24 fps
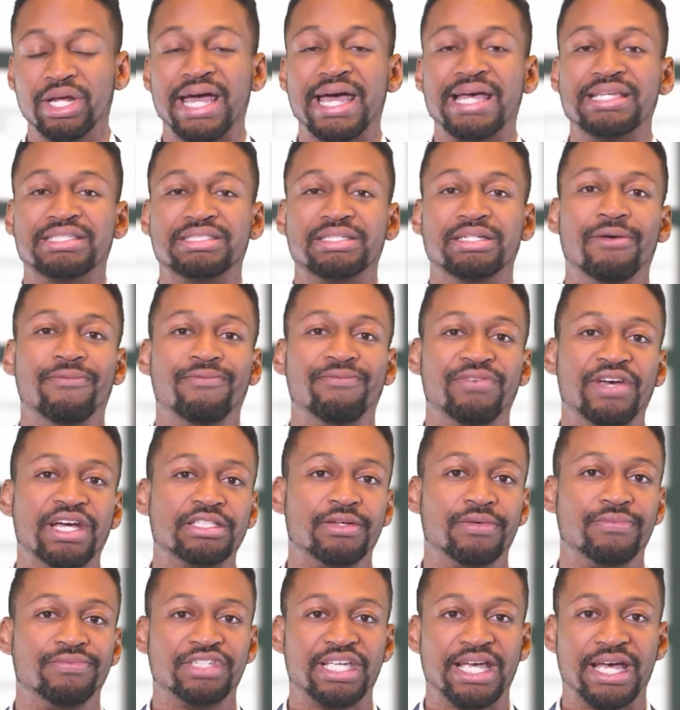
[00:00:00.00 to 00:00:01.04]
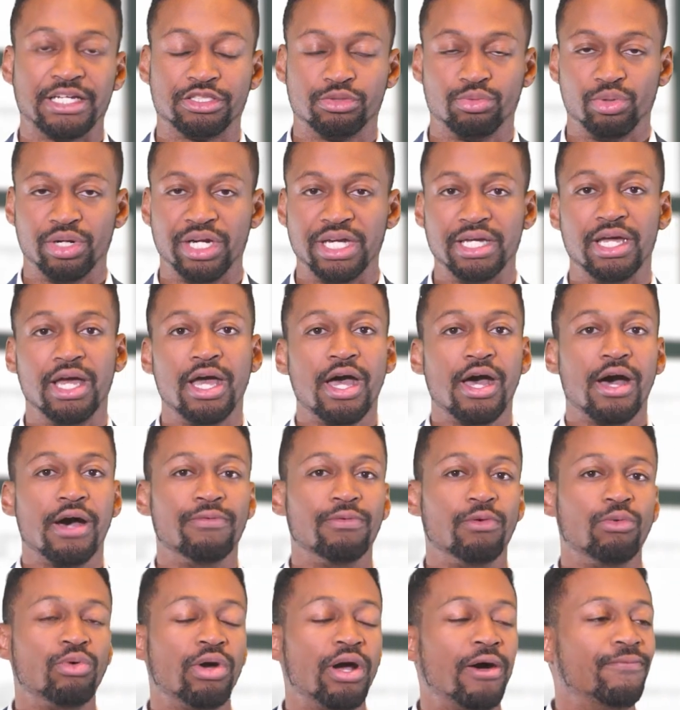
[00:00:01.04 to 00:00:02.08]
has an effective tax rate
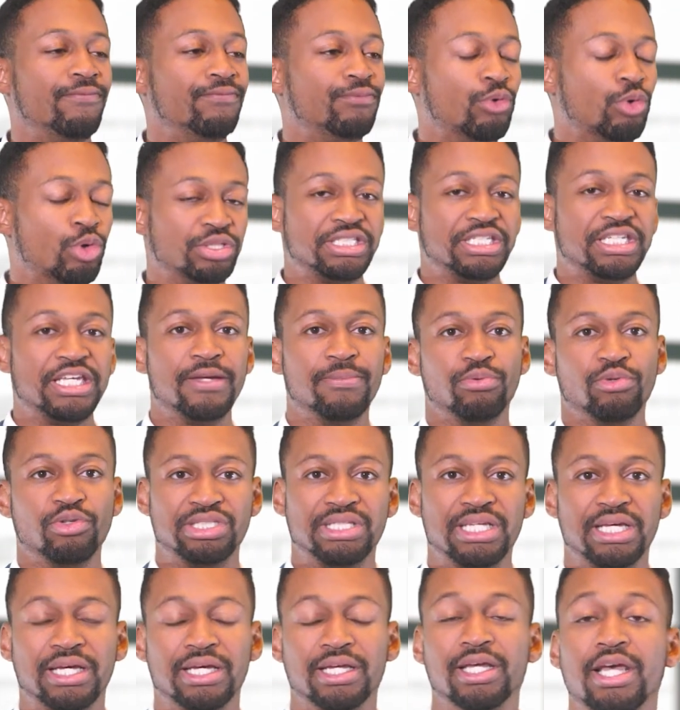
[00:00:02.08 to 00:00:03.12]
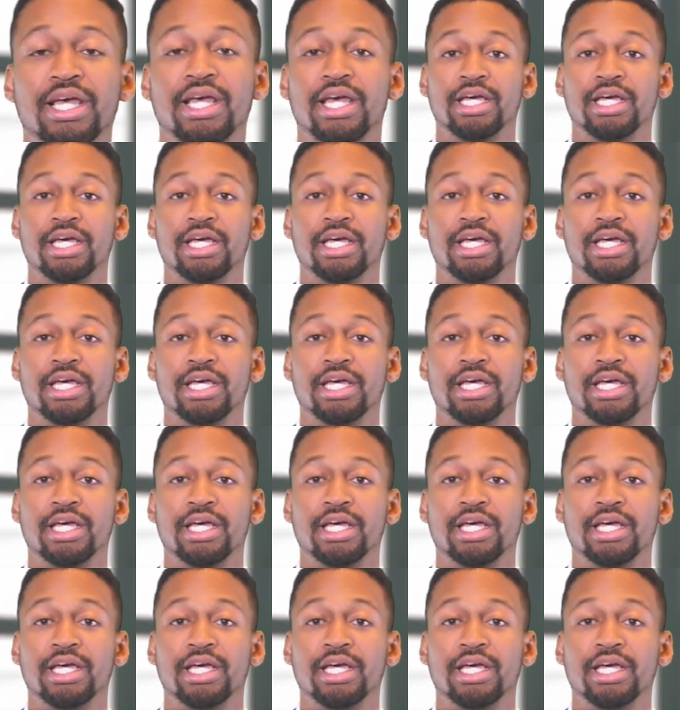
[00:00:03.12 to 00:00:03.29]
of around 14%.